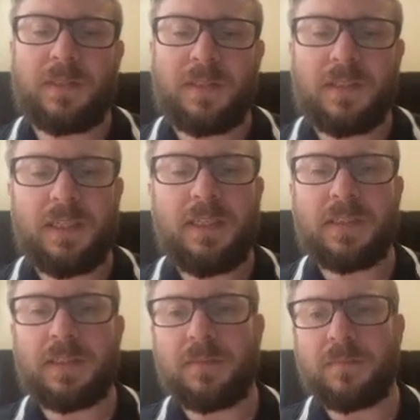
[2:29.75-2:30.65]

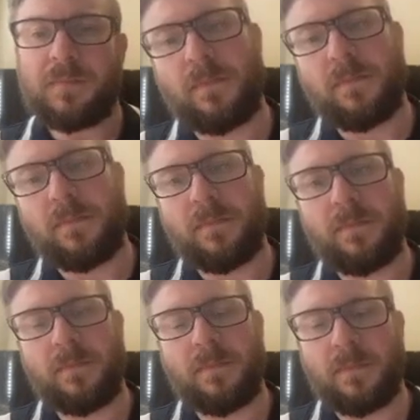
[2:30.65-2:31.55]
6
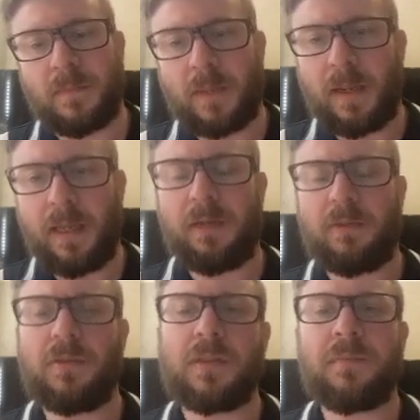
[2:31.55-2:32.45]

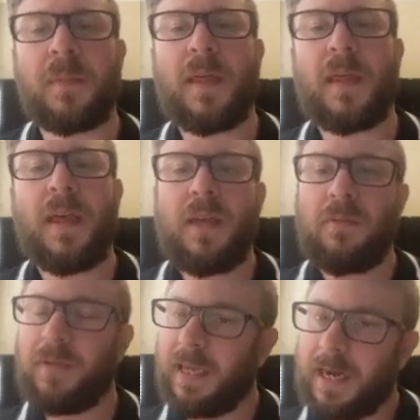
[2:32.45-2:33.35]
equals,
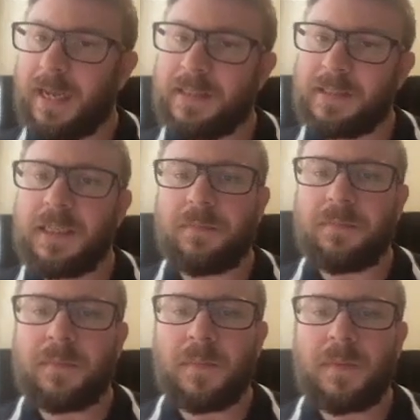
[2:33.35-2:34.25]
we get 18.
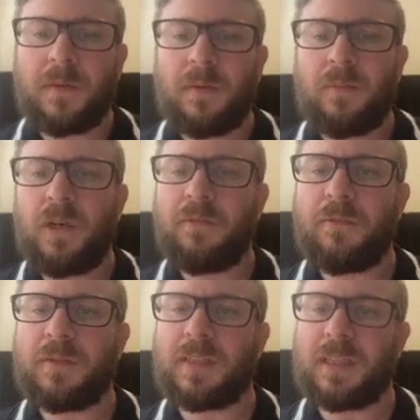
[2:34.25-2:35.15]
What if
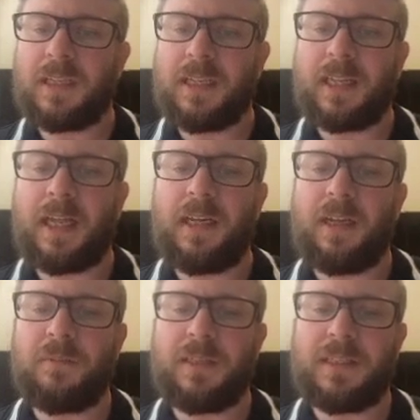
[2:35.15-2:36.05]
we were to clear that
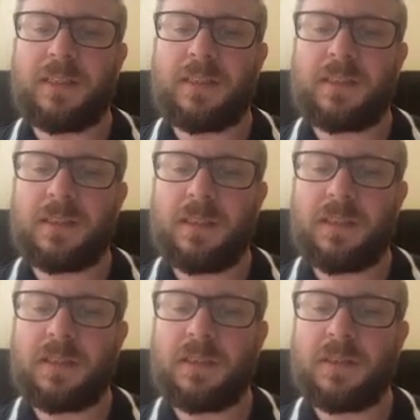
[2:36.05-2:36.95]
and we did
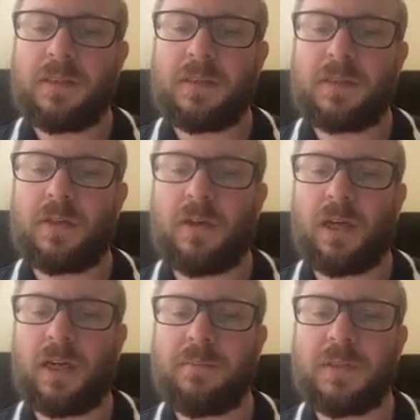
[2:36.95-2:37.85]
6
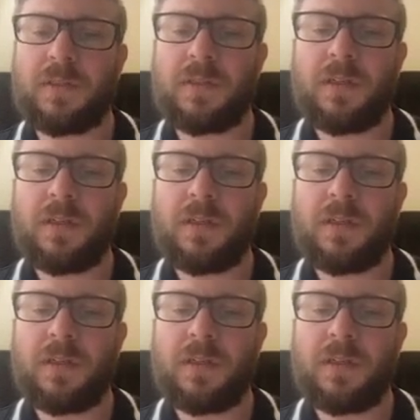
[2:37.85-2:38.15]
times